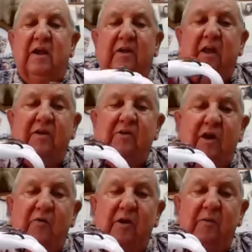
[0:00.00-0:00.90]
Now you
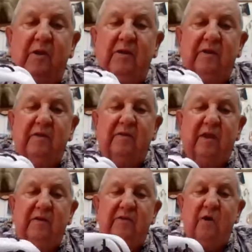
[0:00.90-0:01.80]
got a rivet
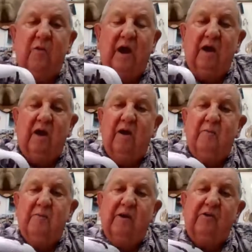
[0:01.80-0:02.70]
that don't hang up,
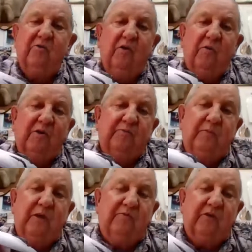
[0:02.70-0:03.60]
and you don't miss
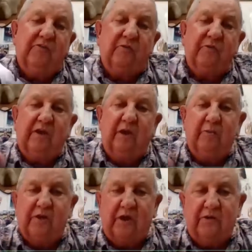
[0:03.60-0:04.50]
many fish with that
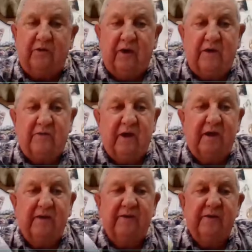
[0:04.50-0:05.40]
double take hook like that.
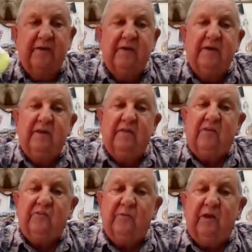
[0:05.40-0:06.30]

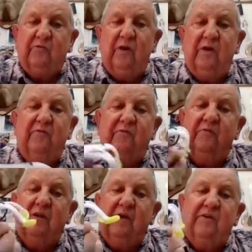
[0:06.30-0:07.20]
That's the best way to
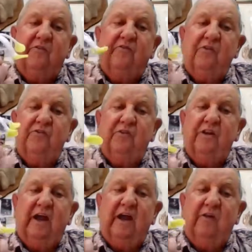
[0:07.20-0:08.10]
fish it
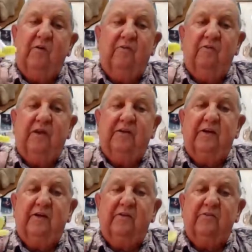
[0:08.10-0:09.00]
that I know of right
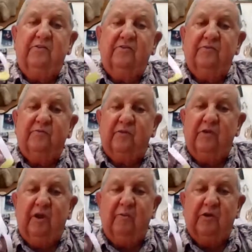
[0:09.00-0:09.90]
there, is just with a
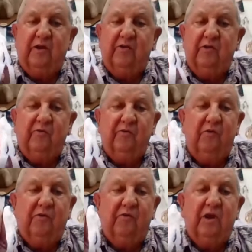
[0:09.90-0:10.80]
double take hook.
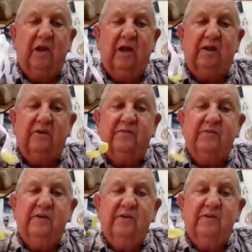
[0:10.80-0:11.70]
Run through the legs,
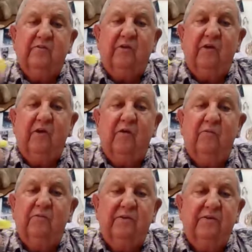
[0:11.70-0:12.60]
grit
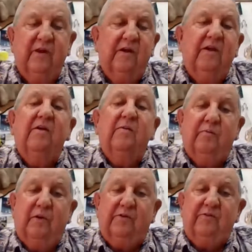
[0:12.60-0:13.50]
on,
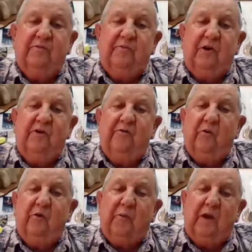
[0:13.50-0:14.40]
put you some 30 to
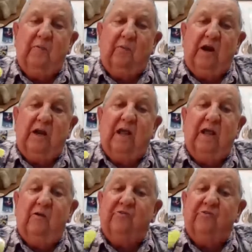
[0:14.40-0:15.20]
40 pound braid line on